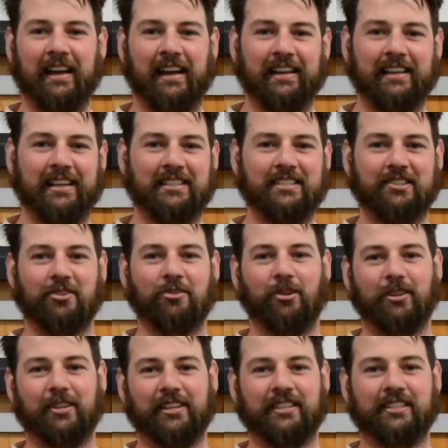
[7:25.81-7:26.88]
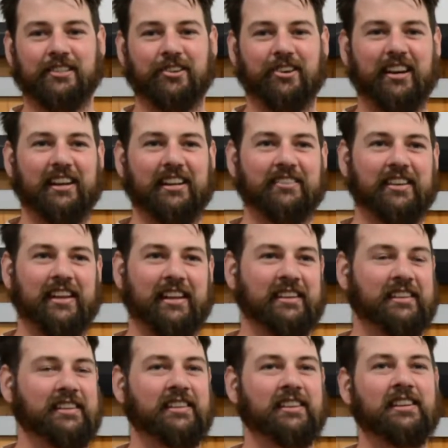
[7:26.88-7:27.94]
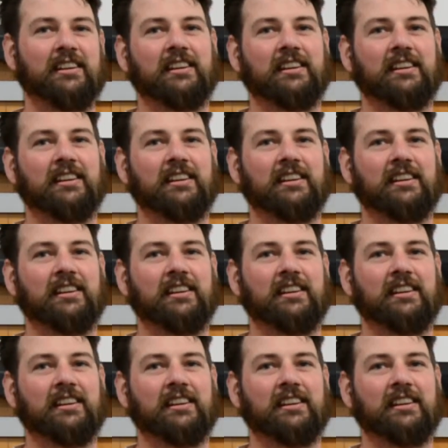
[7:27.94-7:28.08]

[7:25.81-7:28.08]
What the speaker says: against a quality side than